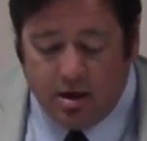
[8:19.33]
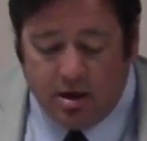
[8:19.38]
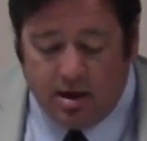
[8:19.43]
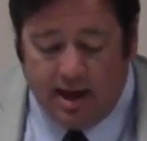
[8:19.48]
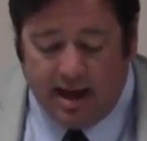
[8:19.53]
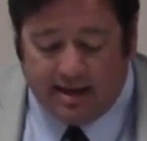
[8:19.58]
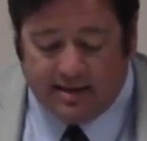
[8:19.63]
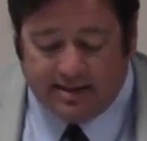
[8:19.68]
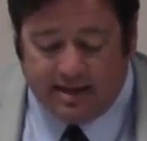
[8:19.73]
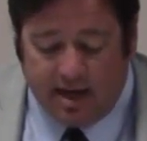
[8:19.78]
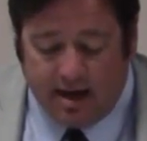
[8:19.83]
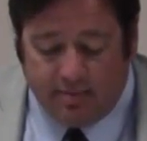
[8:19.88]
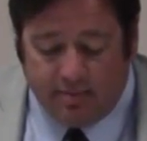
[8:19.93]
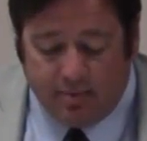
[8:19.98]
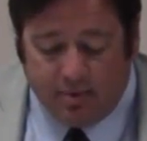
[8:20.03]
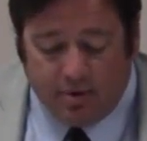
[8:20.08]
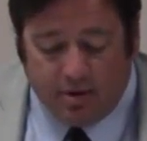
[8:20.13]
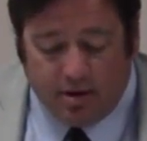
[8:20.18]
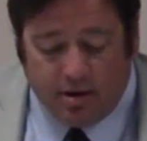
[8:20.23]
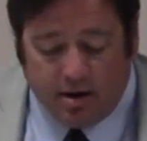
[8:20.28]
Next
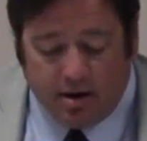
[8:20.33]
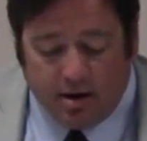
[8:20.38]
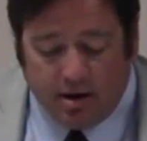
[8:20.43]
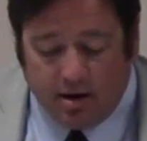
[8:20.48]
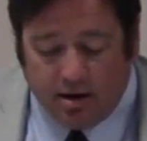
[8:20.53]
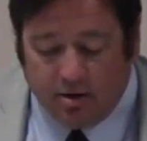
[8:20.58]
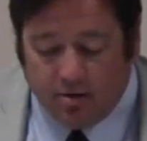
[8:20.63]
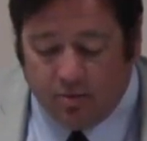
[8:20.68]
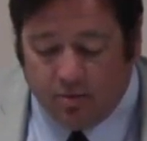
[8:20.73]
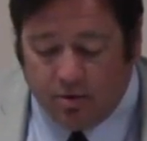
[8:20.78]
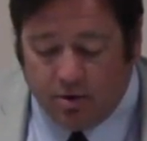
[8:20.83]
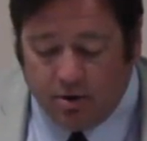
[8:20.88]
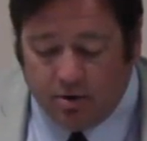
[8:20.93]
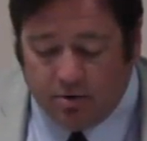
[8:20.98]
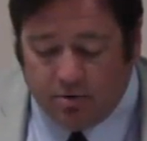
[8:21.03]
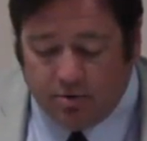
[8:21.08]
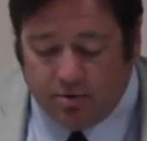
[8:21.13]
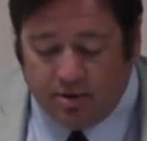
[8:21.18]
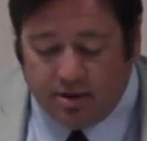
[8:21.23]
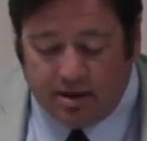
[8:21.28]
up, uh, we'll go
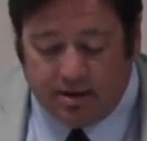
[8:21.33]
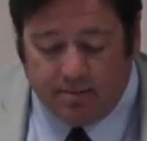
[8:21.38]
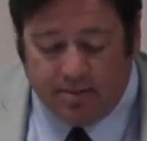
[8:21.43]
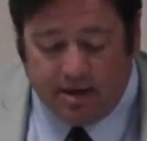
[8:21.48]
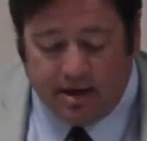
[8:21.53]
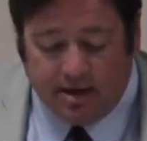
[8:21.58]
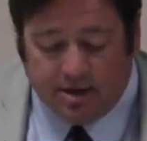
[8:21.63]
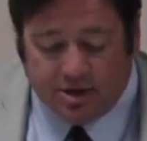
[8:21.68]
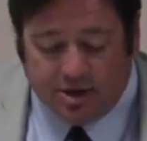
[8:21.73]
through the committee